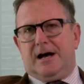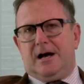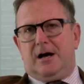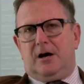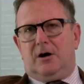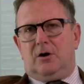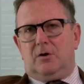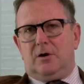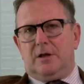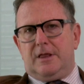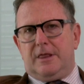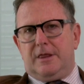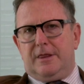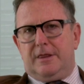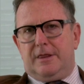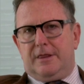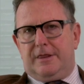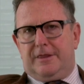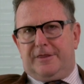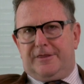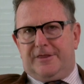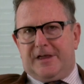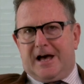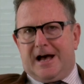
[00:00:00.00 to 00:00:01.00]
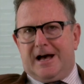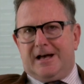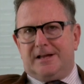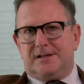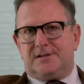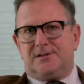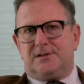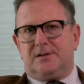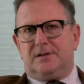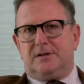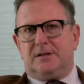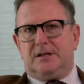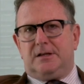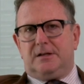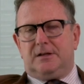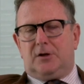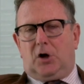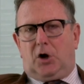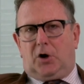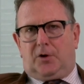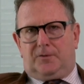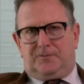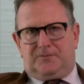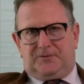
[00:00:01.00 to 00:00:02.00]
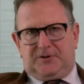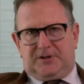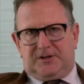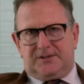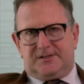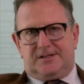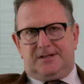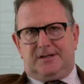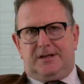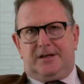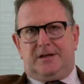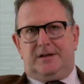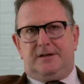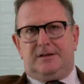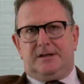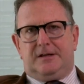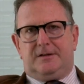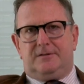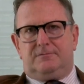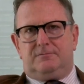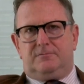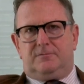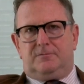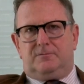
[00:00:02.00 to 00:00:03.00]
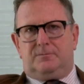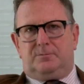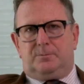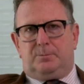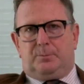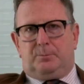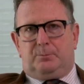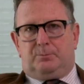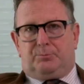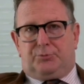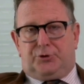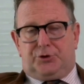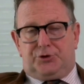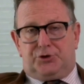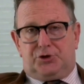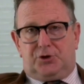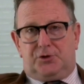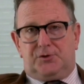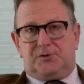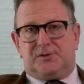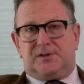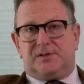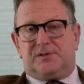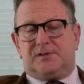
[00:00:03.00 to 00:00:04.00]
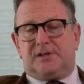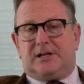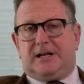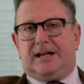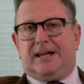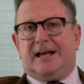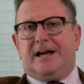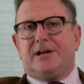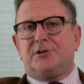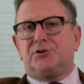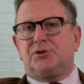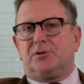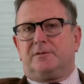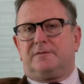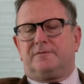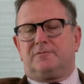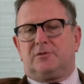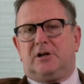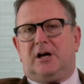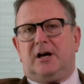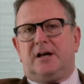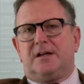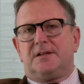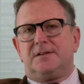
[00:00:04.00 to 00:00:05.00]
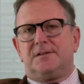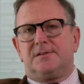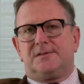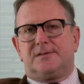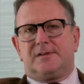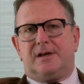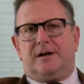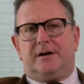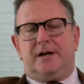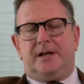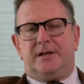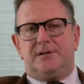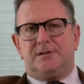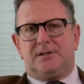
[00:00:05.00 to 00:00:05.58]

Now, that obviously produces a clash of rights.